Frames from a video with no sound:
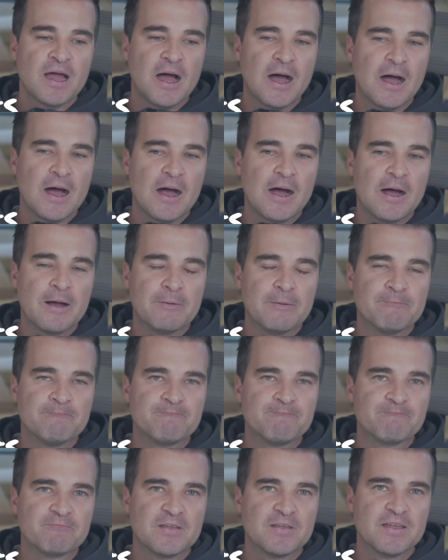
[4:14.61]

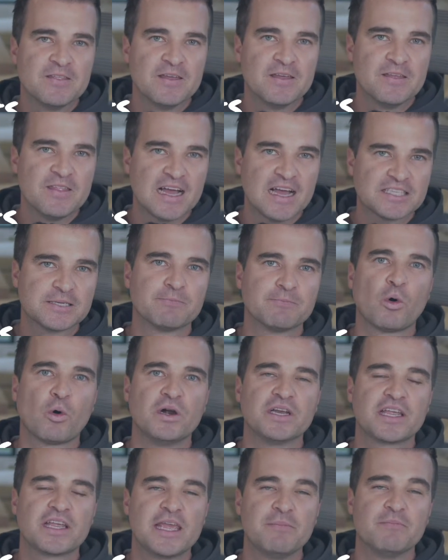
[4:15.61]
And that's
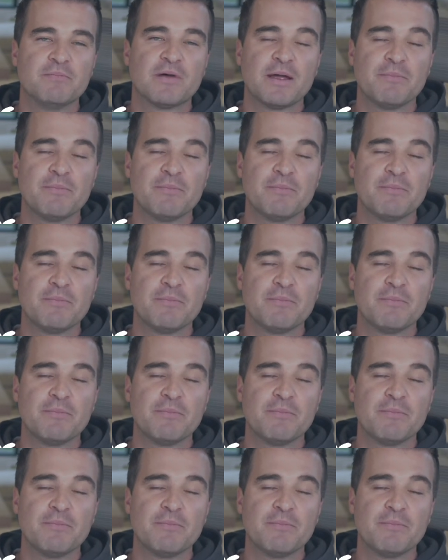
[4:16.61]
important to keep